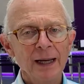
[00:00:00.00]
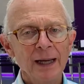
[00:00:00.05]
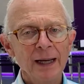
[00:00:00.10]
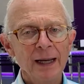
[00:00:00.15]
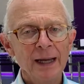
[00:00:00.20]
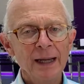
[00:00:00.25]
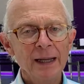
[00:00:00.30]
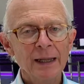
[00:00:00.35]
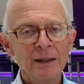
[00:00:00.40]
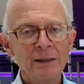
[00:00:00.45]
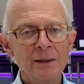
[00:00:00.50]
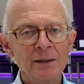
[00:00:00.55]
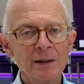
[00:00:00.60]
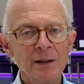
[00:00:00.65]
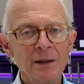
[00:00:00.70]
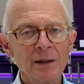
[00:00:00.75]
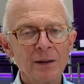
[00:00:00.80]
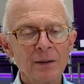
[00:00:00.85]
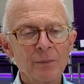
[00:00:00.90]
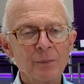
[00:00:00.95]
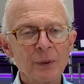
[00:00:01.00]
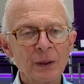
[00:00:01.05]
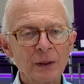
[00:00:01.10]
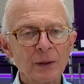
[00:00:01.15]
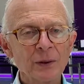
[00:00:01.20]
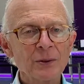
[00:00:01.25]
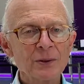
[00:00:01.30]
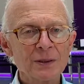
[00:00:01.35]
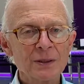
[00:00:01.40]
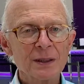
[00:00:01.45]
And
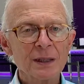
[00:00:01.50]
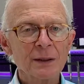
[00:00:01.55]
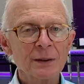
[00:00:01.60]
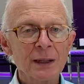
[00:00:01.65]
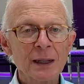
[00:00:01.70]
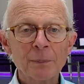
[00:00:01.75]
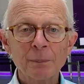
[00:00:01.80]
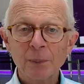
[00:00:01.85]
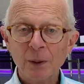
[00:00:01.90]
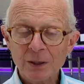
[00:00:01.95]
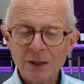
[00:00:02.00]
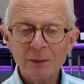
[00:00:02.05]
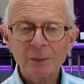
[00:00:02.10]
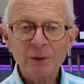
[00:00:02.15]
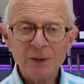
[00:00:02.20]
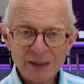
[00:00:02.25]
because there are possible